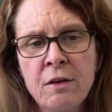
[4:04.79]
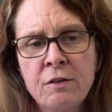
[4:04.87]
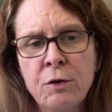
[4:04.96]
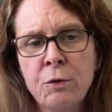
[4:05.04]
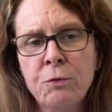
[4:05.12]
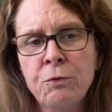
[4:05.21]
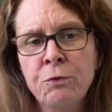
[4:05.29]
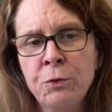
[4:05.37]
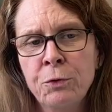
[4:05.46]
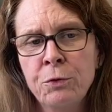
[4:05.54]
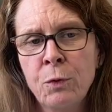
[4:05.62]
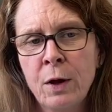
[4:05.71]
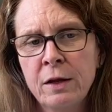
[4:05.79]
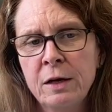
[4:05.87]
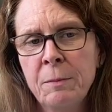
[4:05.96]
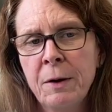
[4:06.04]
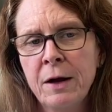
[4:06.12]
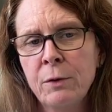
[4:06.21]
So food
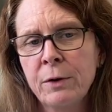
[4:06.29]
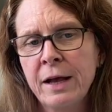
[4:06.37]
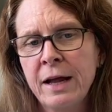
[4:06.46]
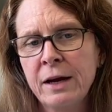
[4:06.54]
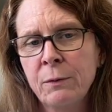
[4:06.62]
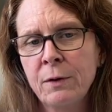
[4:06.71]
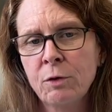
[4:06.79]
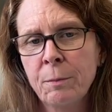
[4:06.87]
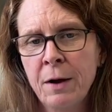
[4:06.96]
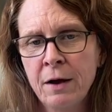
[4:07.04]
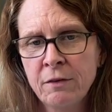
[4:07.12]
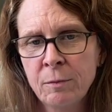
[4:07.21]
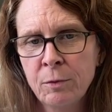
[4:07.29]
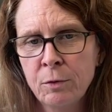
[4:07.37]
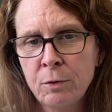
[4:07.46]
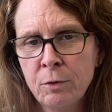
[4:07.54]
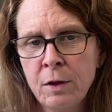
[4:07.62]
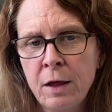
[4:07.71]
quality buy organic whenever
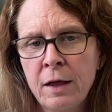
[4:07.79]
possible,